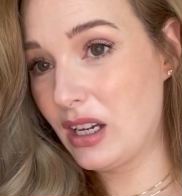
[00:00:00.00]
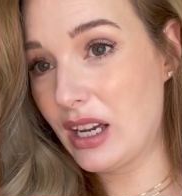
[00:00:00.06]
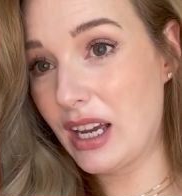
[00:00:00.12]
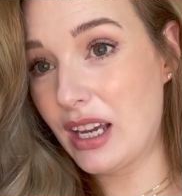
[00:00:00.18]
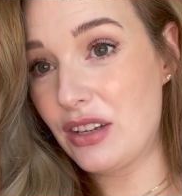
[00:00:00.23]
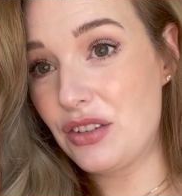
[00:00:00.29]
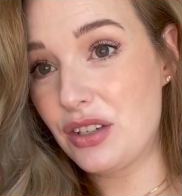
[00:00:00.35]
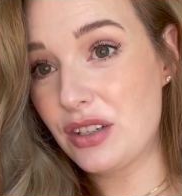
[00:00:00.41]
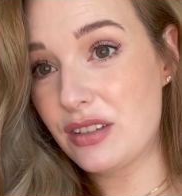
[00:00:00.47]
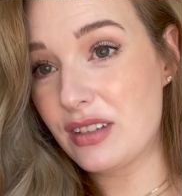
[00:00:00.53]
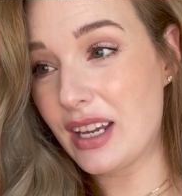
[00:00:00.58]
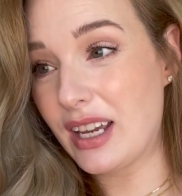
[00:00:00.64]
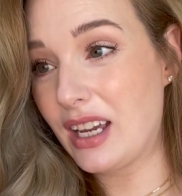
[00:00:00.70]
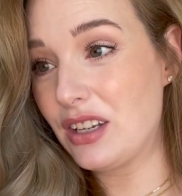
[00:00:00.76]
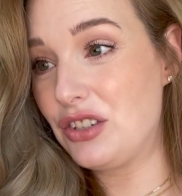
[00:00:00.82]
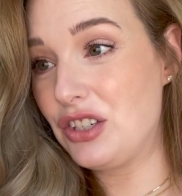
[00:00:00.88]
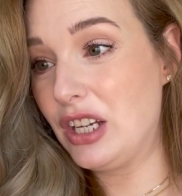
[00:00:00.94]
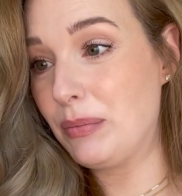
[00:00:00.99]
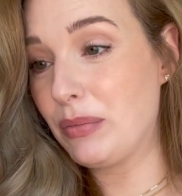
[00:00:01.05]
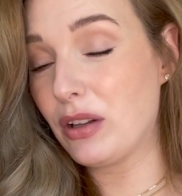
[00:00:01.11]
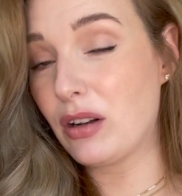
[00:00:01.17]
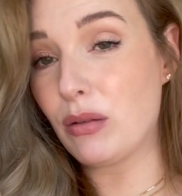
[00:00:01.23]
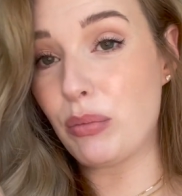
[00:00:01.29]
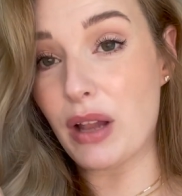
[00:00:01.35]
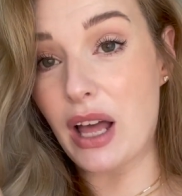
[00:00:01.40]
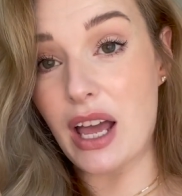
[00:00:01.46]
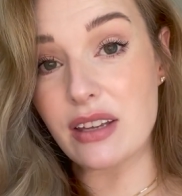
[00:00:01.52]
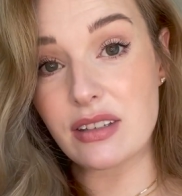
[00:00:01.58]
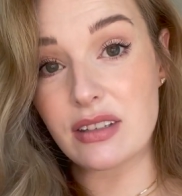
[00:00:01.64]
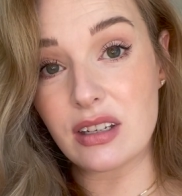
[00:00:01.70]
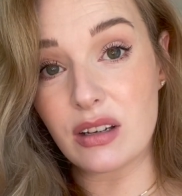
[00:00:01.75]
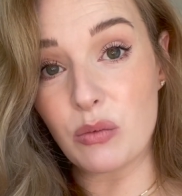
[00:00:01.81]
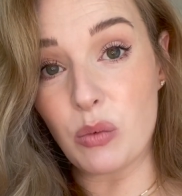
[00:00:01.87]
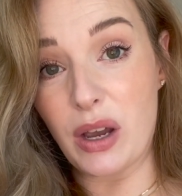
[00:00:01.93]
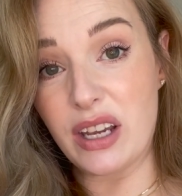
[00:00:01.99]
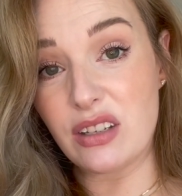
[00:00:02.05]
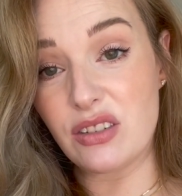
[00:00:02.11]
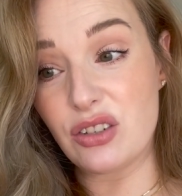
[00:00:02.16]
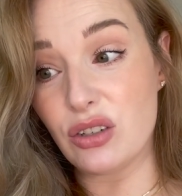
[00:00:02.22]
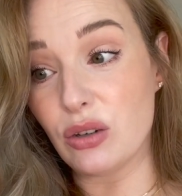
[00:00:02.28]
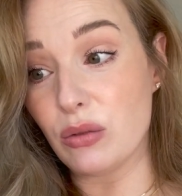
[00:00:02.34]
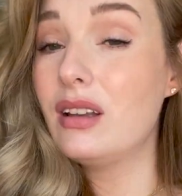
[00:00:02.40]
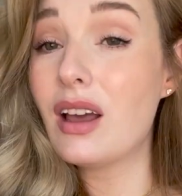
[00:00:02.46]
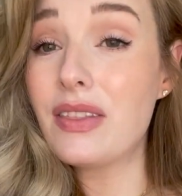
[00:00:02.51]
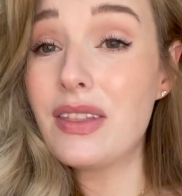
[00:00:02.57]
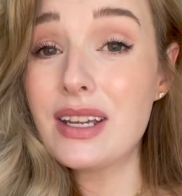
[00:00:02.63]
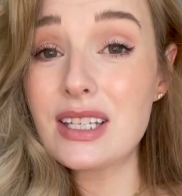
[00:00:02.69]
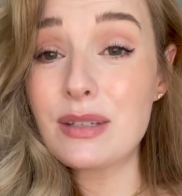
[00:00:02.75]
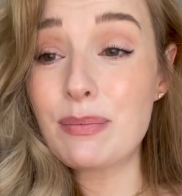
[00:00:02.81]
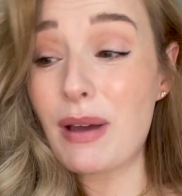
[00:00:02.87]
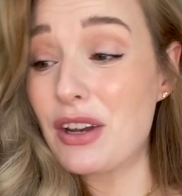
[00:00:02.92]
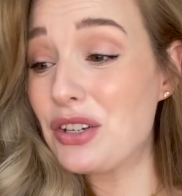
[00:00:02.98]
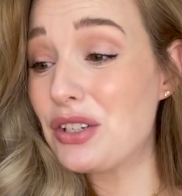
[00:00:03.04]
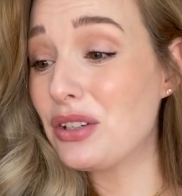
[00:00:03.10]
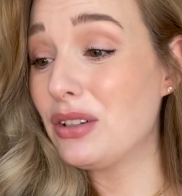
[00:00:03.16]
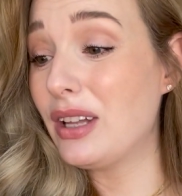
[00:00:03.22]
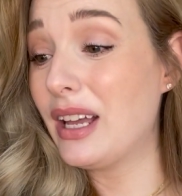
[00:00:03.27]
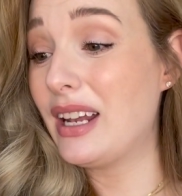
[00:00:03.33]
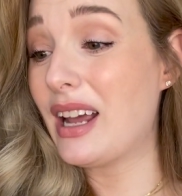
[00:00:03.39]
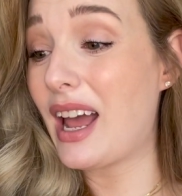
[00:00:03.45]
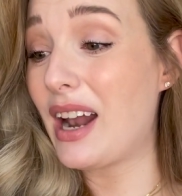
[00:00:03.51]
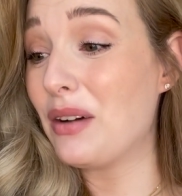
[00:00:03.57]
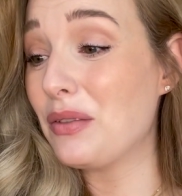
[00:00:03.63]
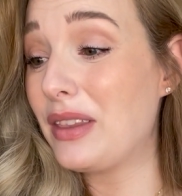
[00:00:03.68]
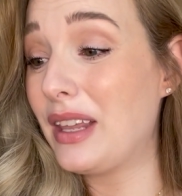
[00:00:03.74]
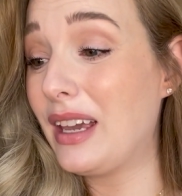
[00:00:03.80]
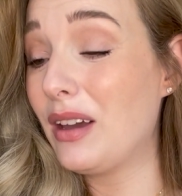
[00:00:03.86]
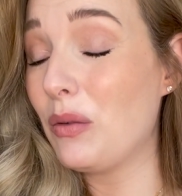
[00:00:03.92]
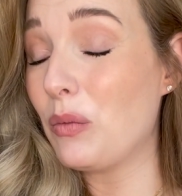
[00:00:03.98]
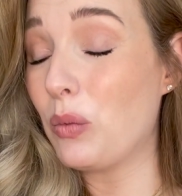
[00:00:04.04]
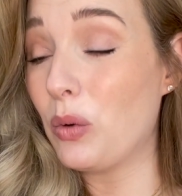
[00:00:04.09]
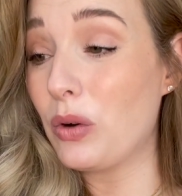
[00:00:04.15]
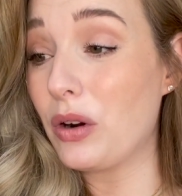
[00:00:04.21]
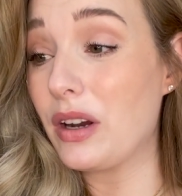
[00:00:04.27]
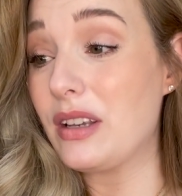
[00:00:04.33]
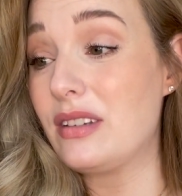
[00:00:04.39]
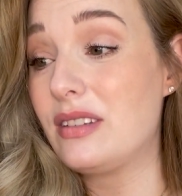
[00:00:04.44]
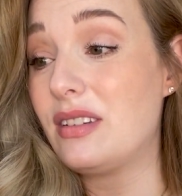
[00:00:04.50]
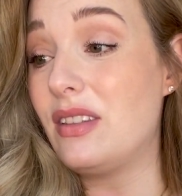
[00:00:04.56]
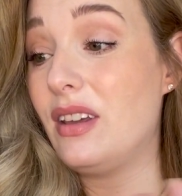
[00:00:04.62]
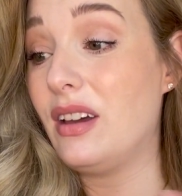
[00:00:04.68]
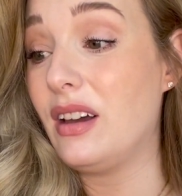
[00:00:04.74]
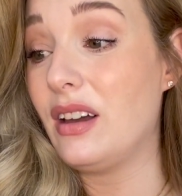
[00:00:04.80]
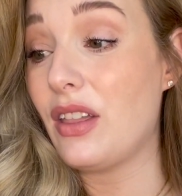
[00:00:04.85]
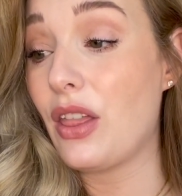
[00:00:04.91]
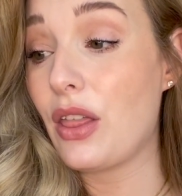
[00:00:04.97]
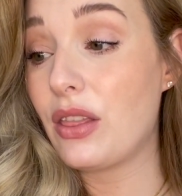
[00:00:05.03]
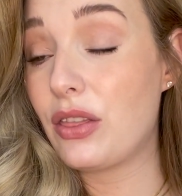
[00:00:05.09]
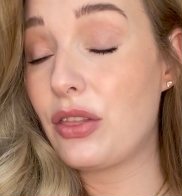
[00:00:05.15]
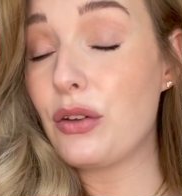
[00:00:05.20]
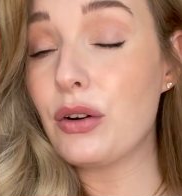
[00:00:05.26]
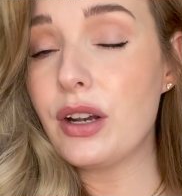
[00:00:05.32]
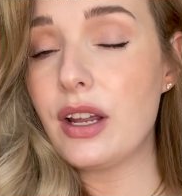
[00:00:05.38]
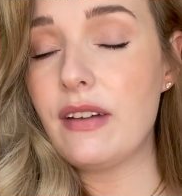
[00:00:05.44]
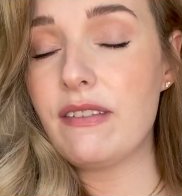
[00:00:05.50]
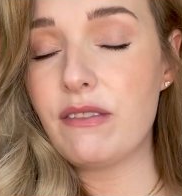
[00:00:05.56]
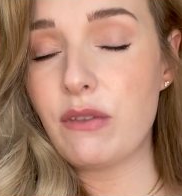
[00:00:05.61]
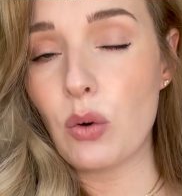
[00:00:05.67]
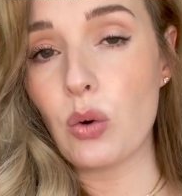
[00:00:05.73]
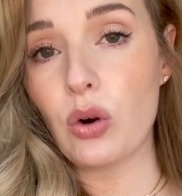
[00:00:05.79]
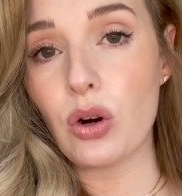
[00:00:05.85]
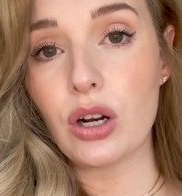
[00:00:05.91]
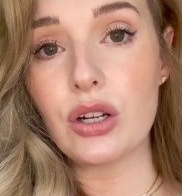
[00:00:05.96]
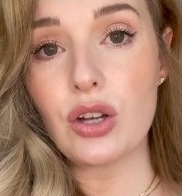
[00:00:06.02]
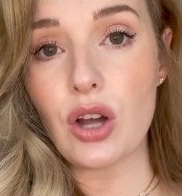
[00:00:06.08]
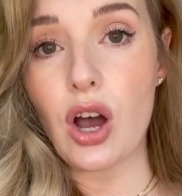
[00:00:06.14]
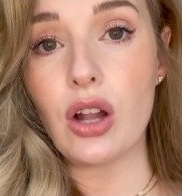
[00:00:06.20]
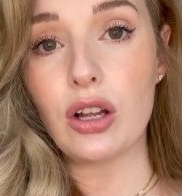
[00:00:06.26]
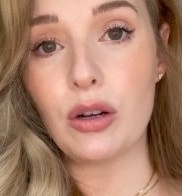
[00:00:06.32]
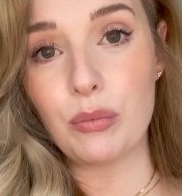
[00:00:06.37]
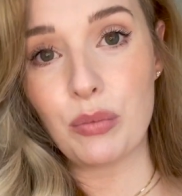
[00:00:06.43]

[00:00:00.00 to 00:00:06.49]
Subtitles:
it's just like a cheap little plastic white tube. Nothing special, and I don't think it warrants the $34